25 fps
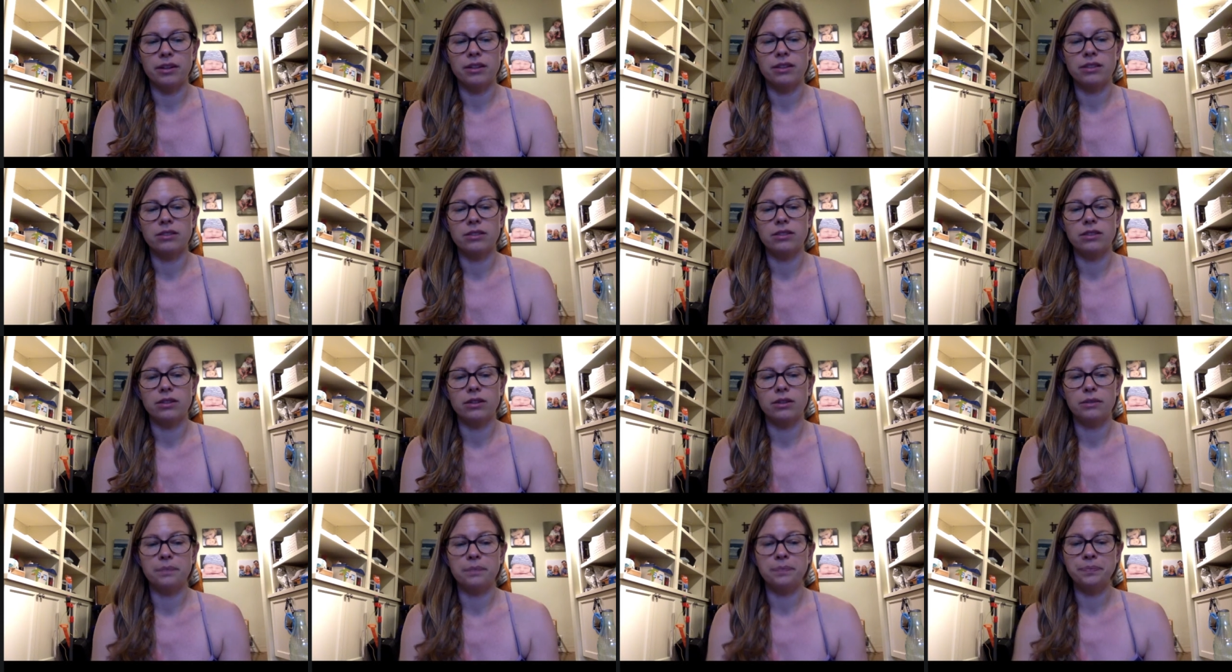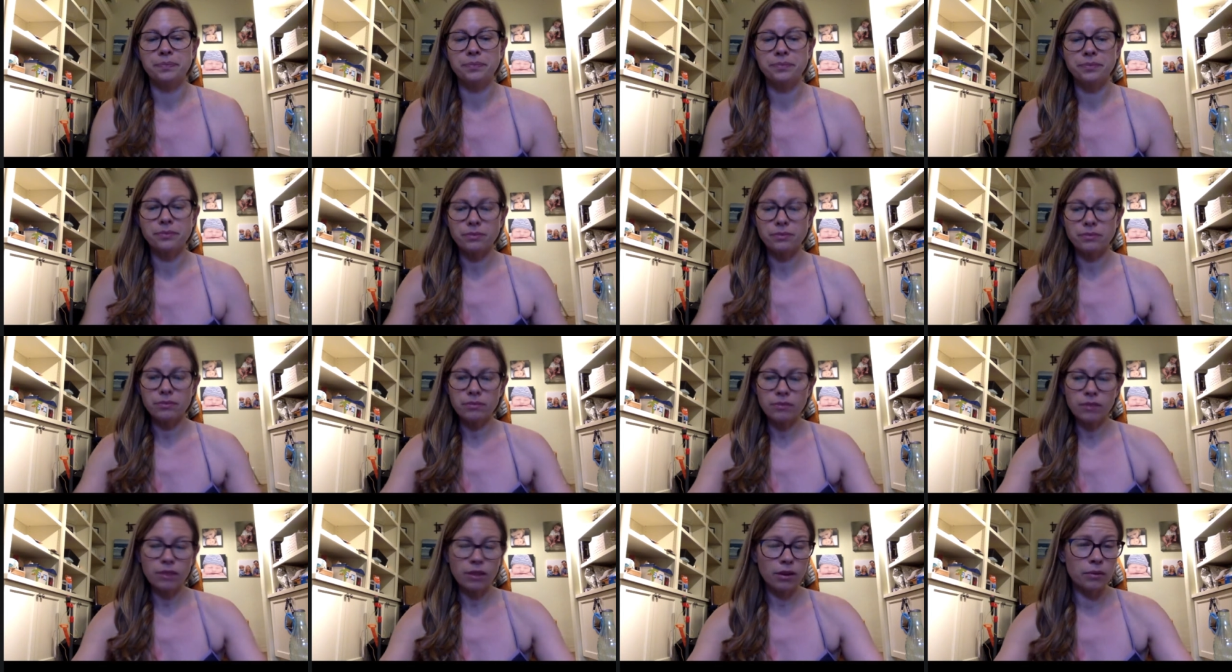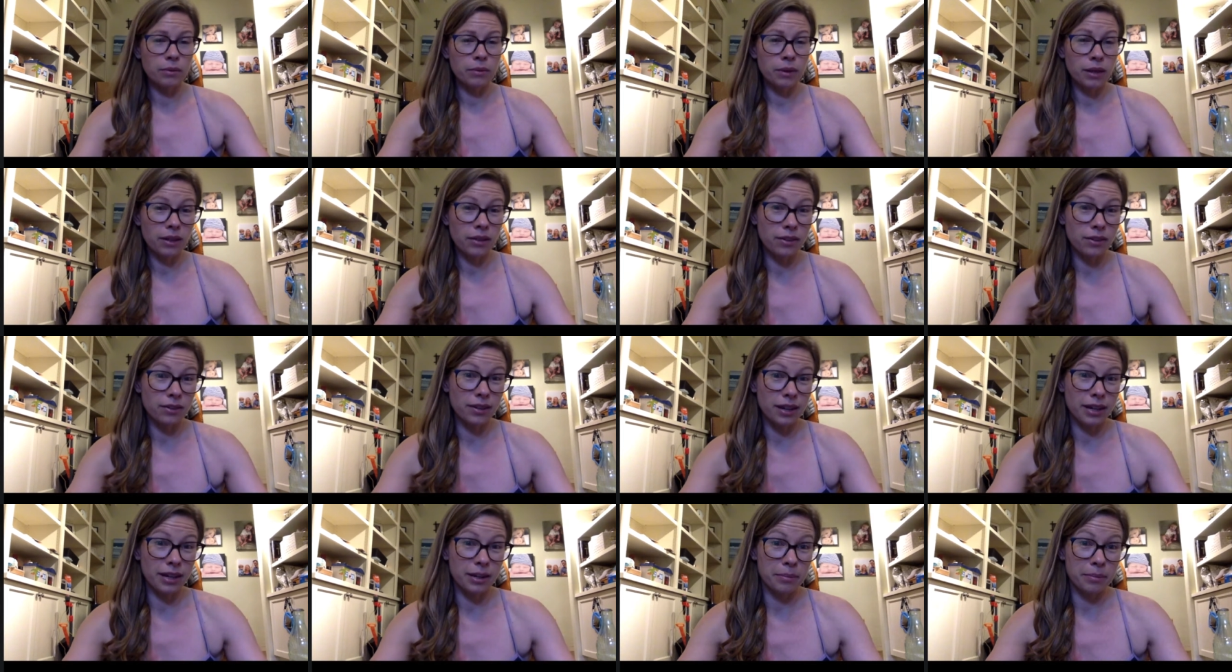So whether you
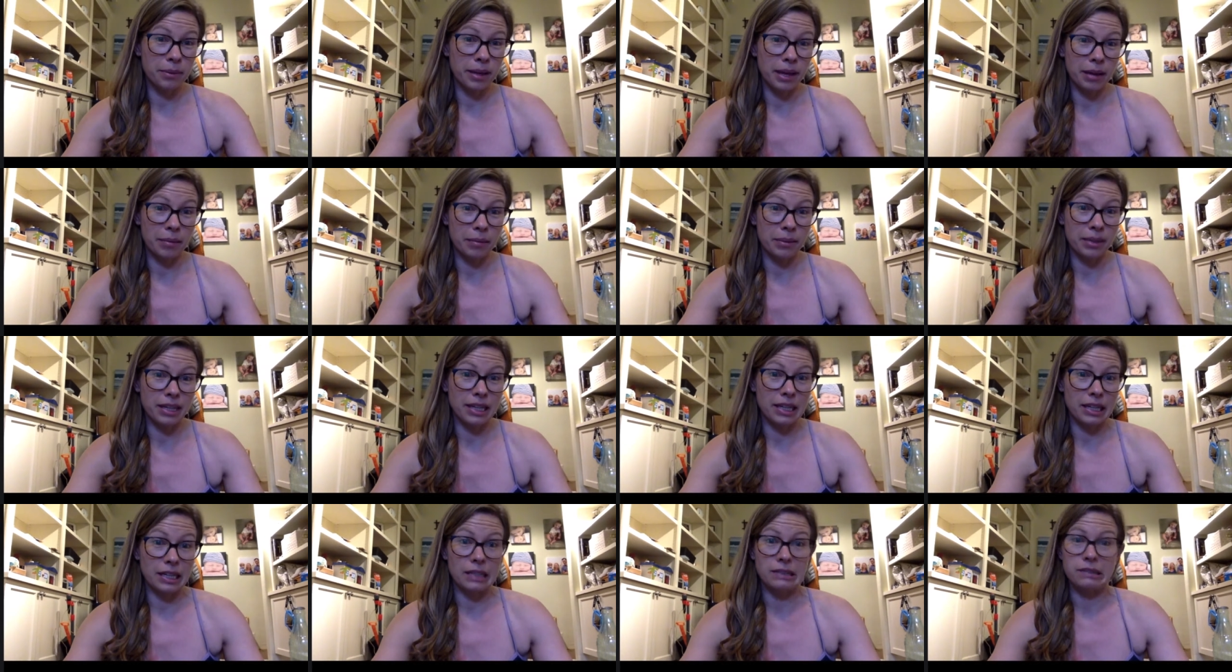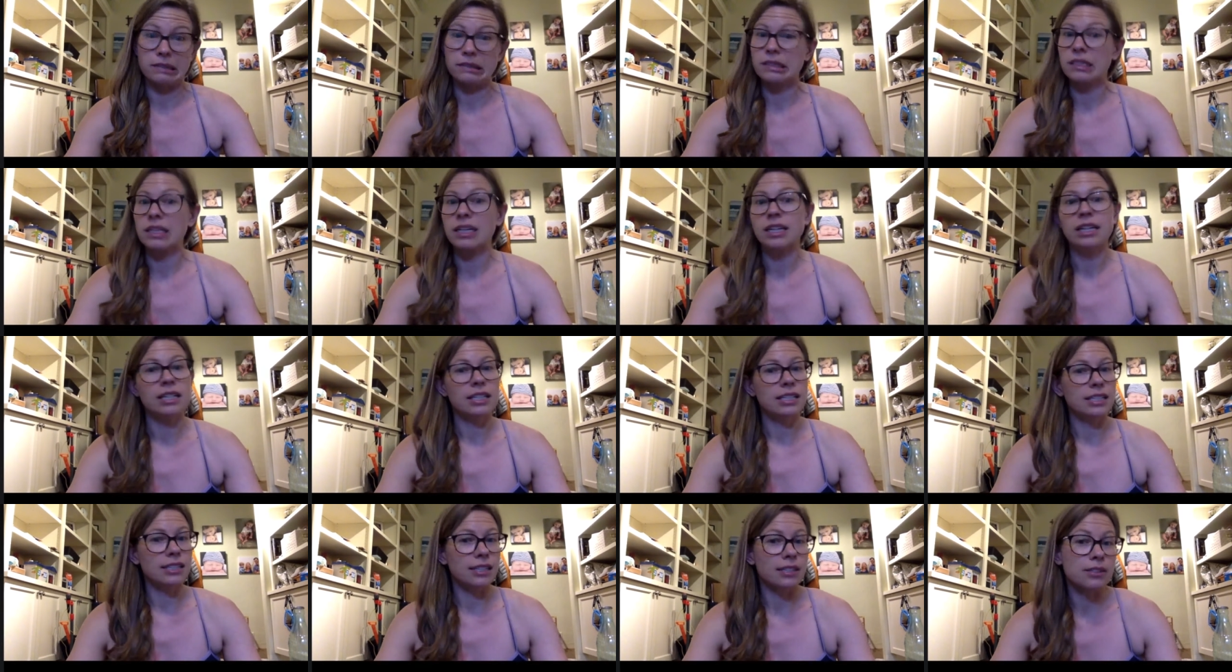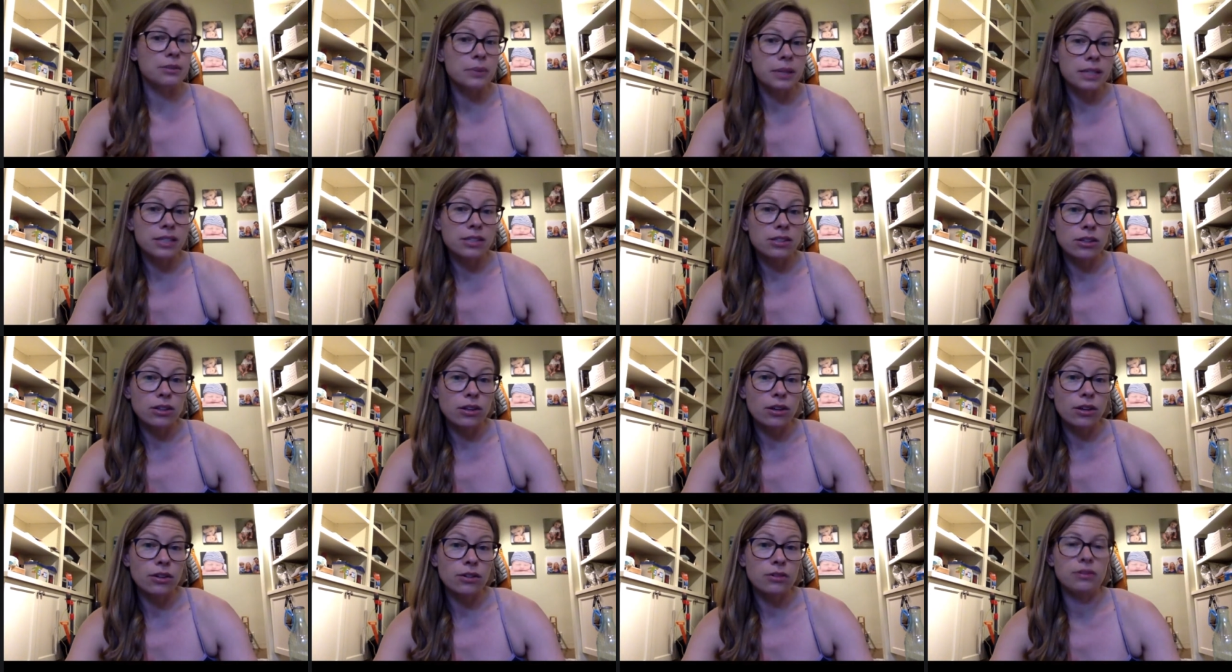had a baby 6 weeks
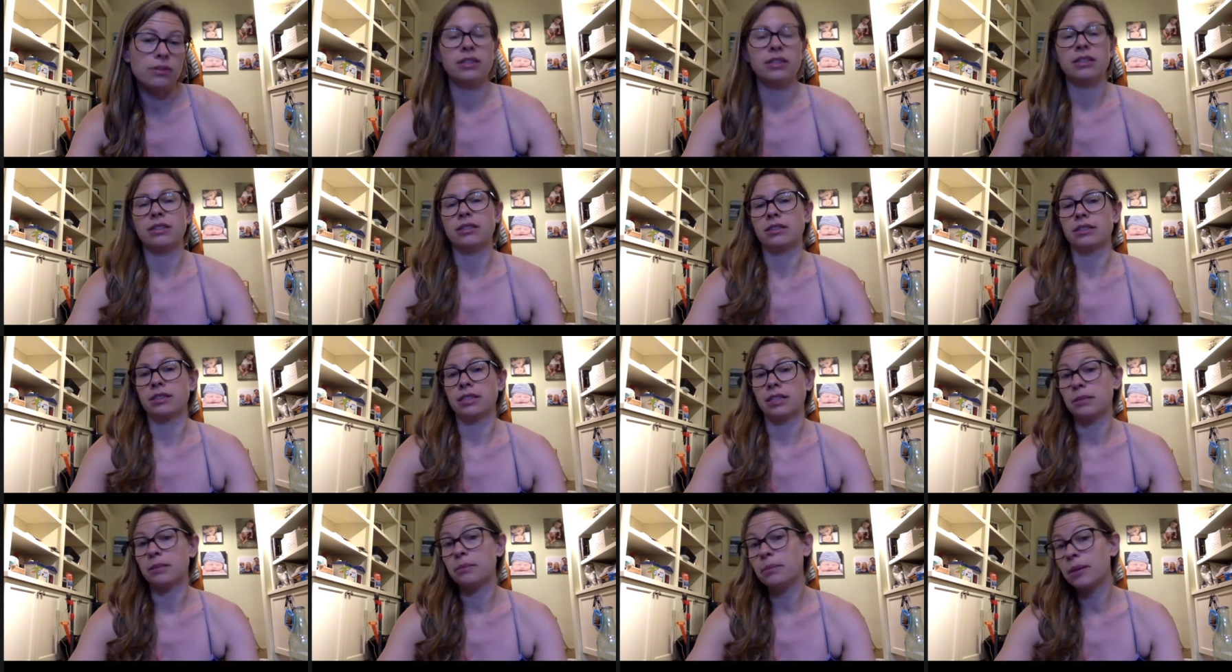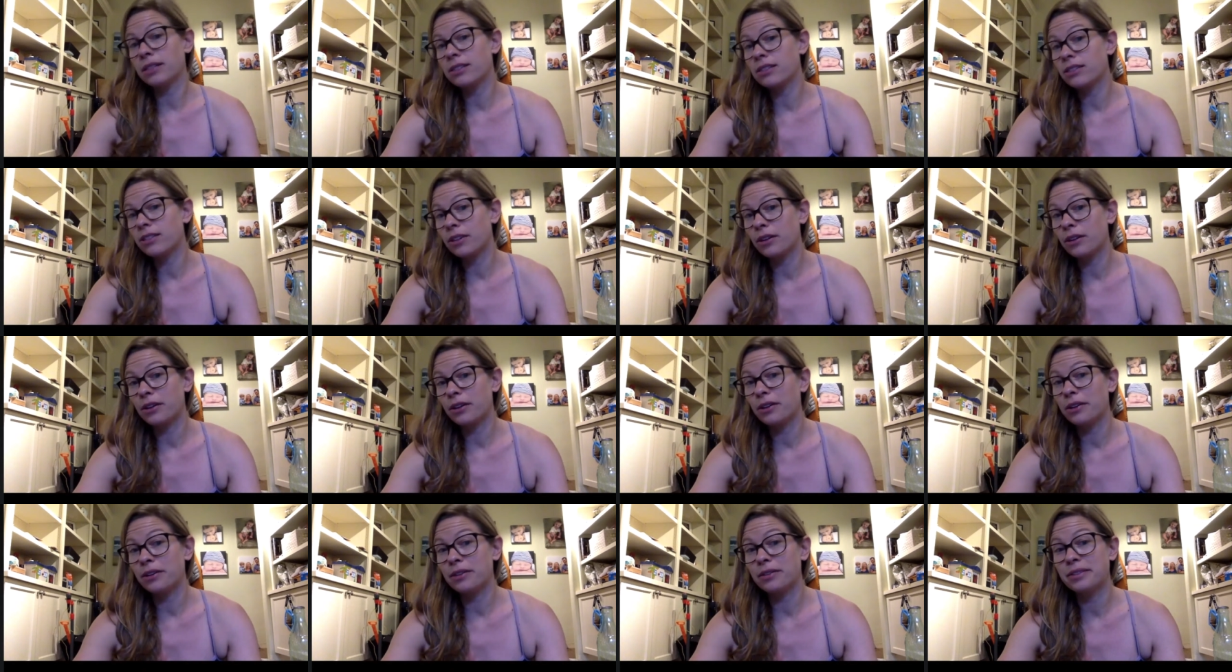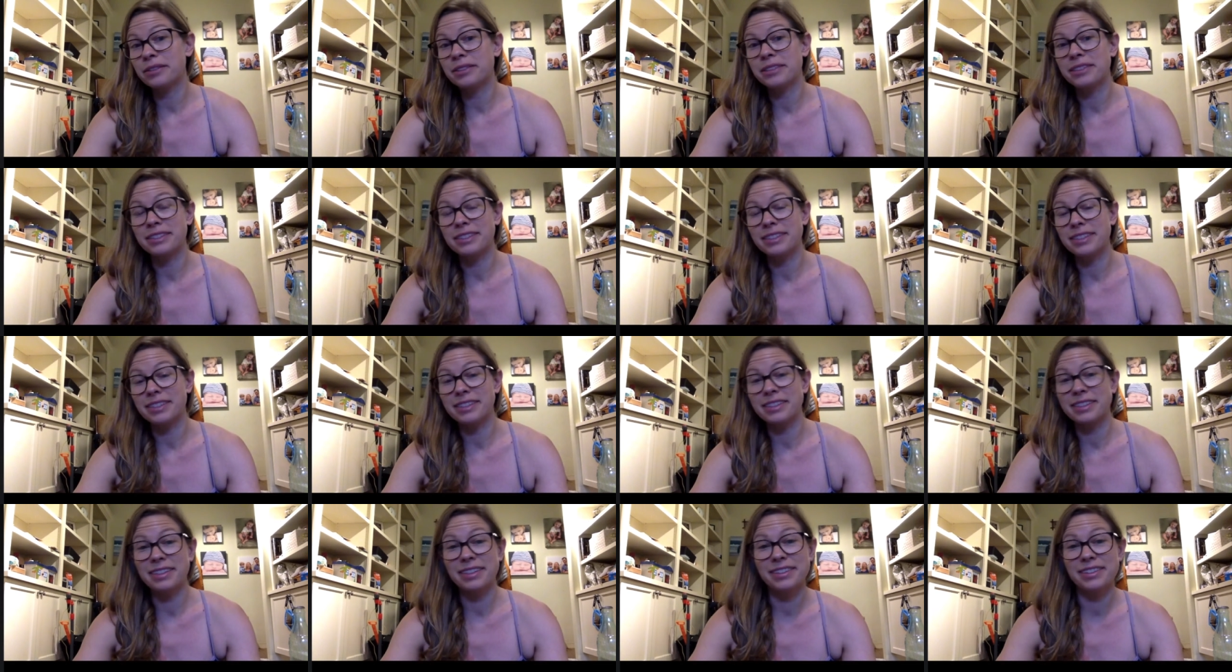ago, 6 months ago,
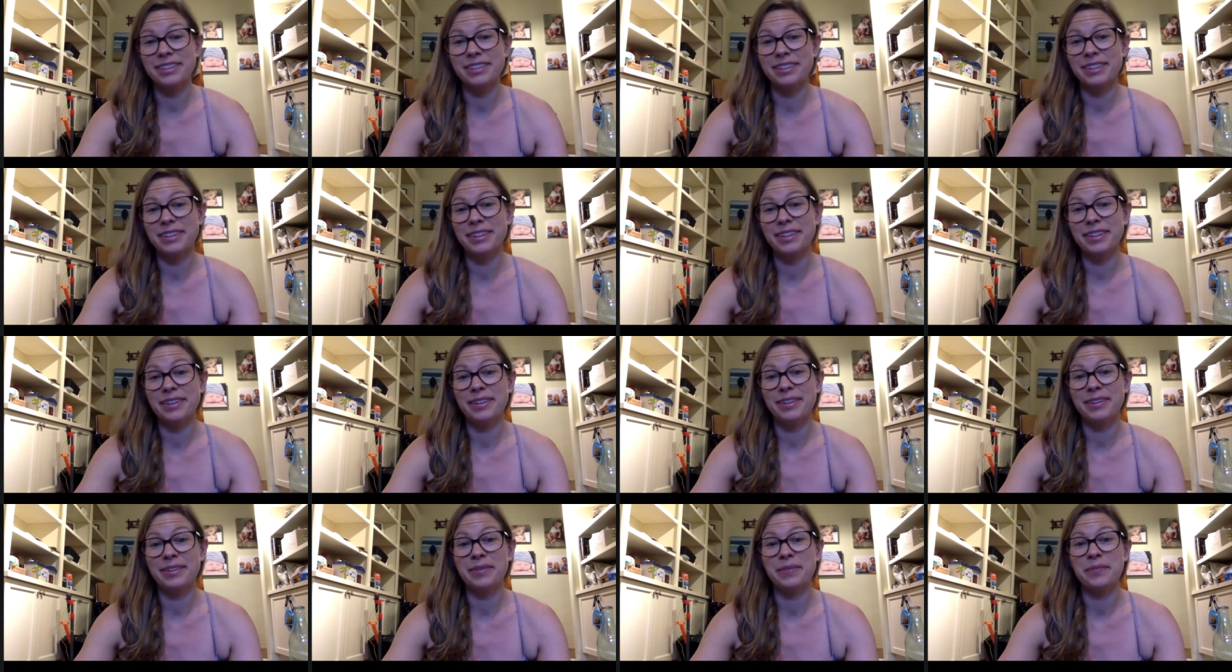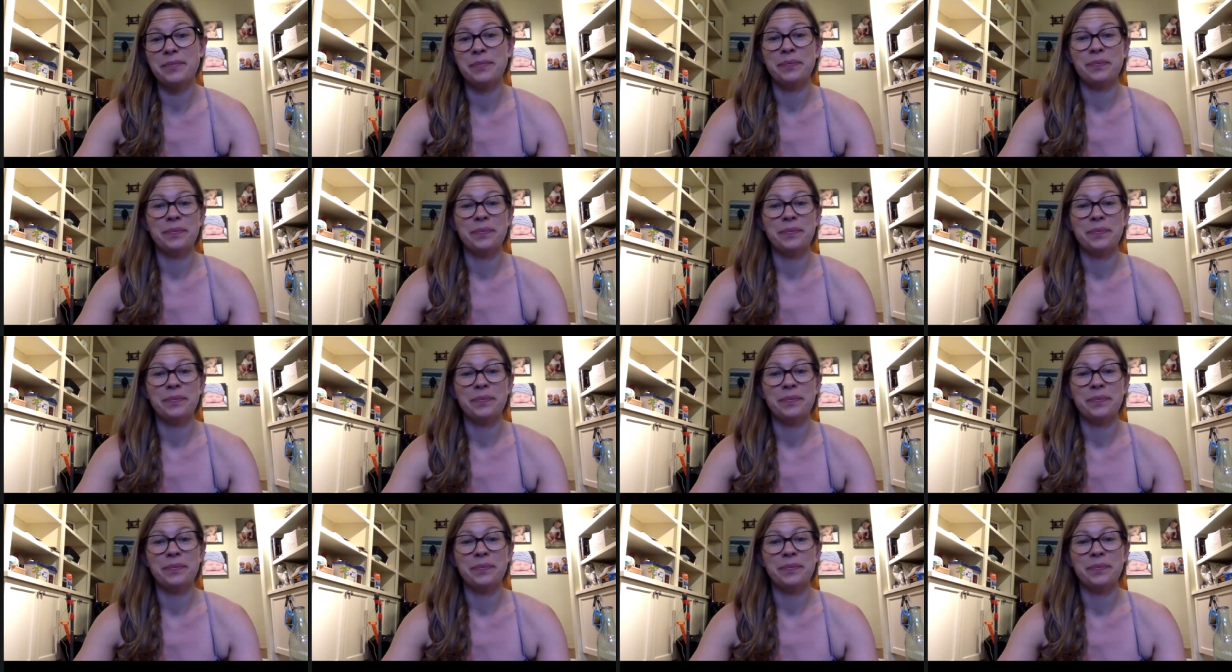6 years ago,